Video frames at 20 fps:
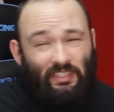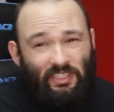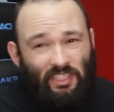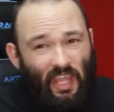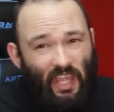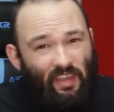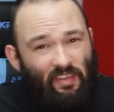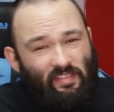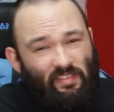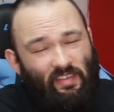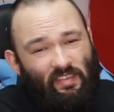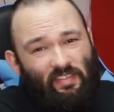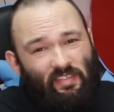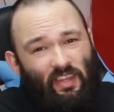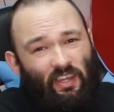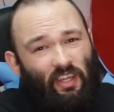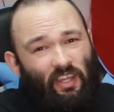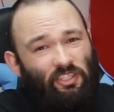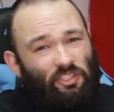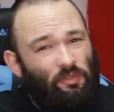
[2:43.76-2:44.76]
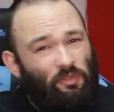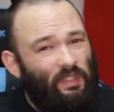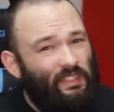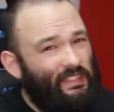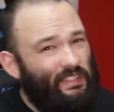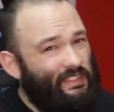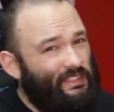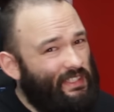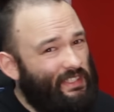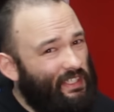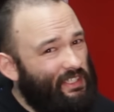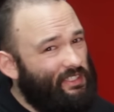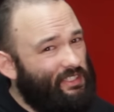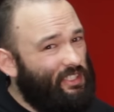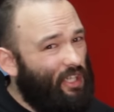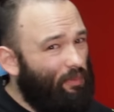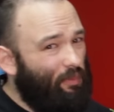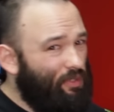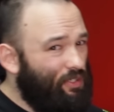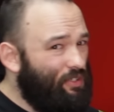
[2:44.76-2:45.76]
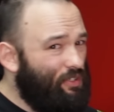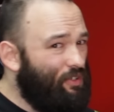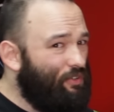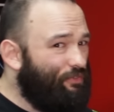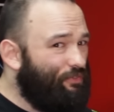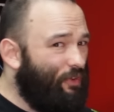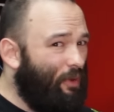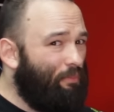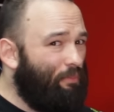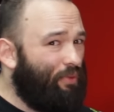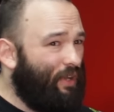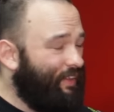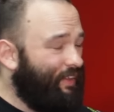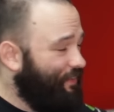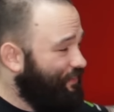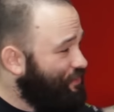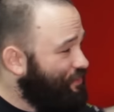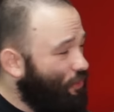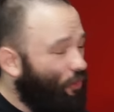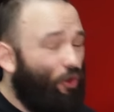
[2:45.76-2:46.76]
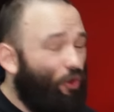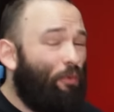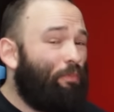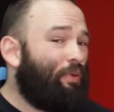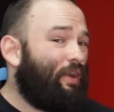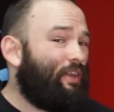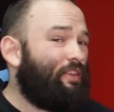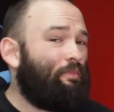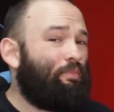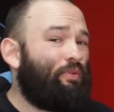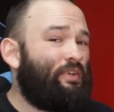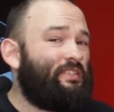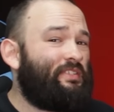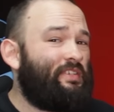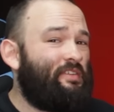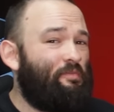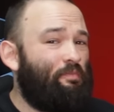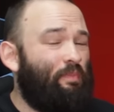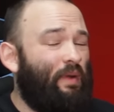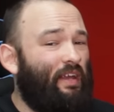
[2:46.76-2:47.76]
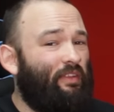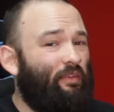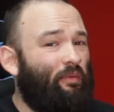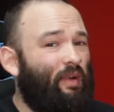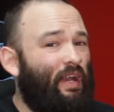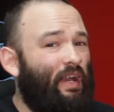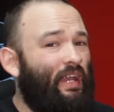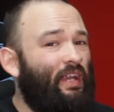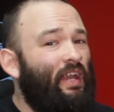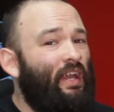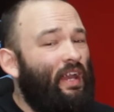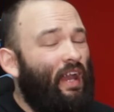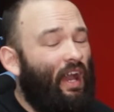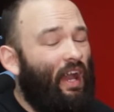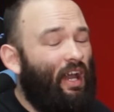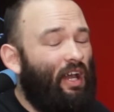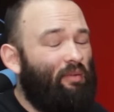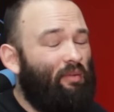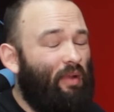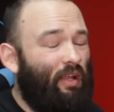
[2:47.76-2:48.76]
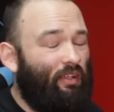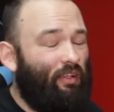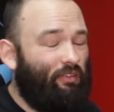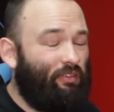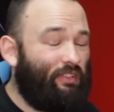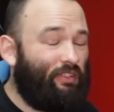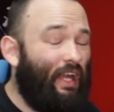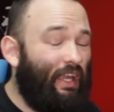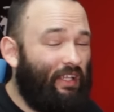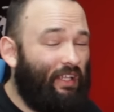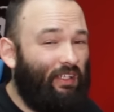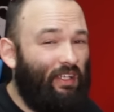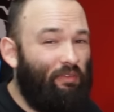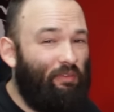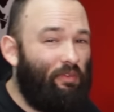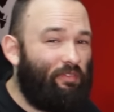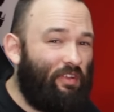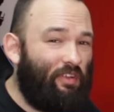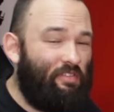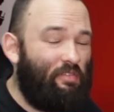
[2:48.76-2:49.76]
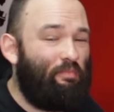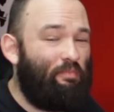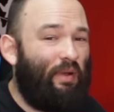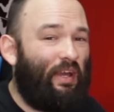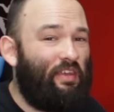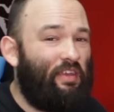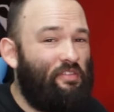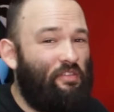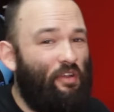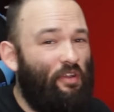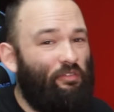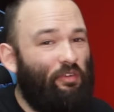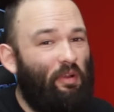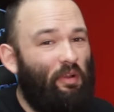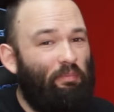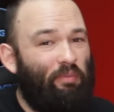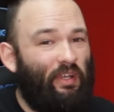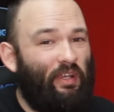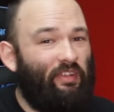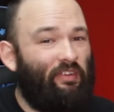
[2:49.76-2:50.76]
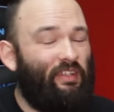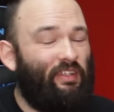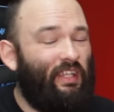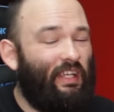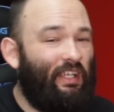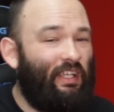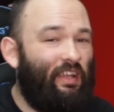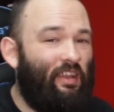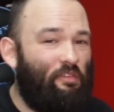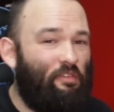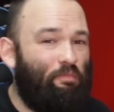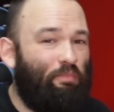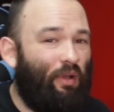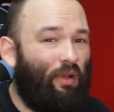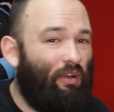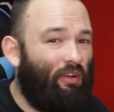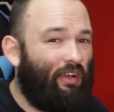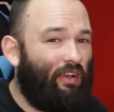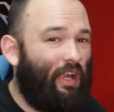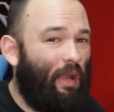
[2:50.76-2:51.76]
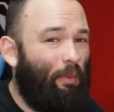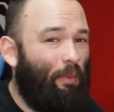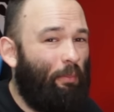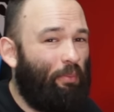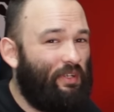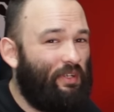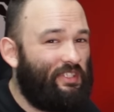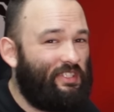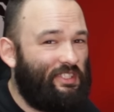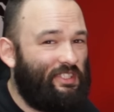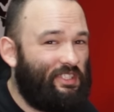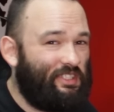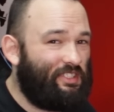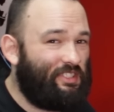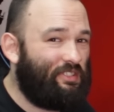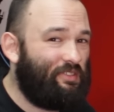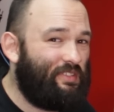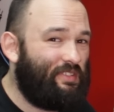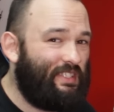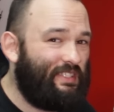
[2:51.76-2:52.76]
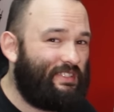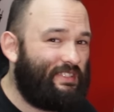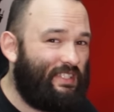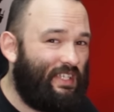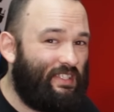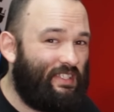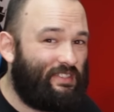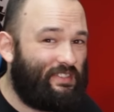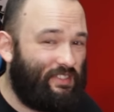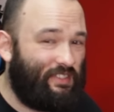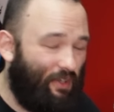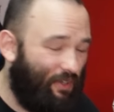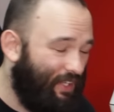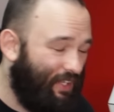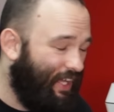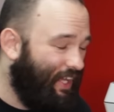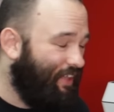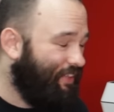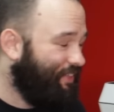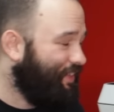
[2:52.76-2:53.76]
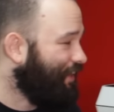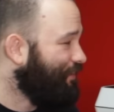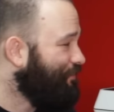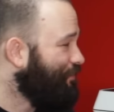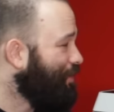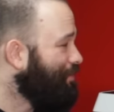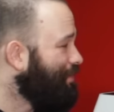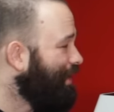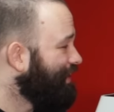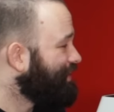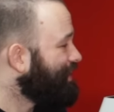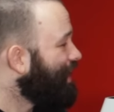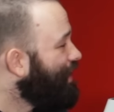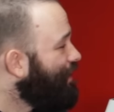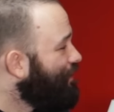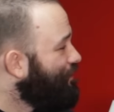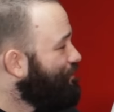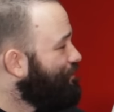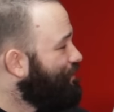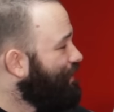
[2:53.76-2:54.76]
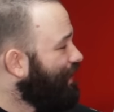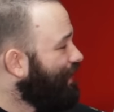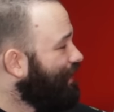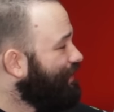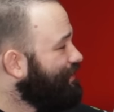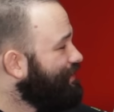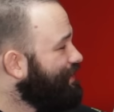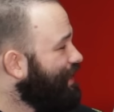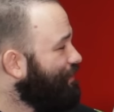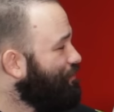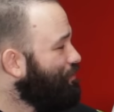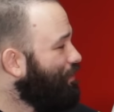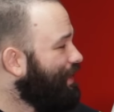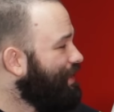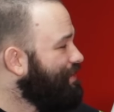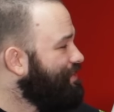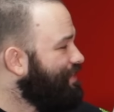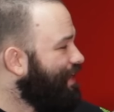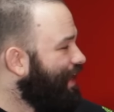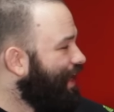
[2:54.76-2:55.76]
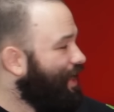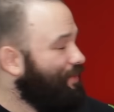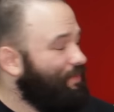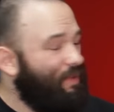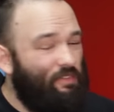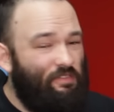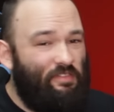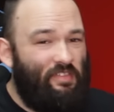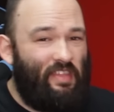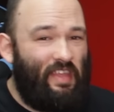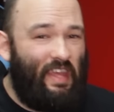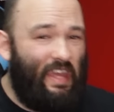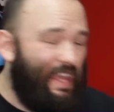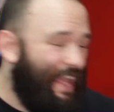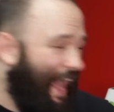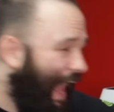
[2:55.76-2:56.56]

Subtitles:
J6920DW from Brother. These are all Brother printers, by the way. Luckily we've got some buddies over at Brother and they let us borrow a couple printers just to do these tests, so thank you very much. The next one is the MFC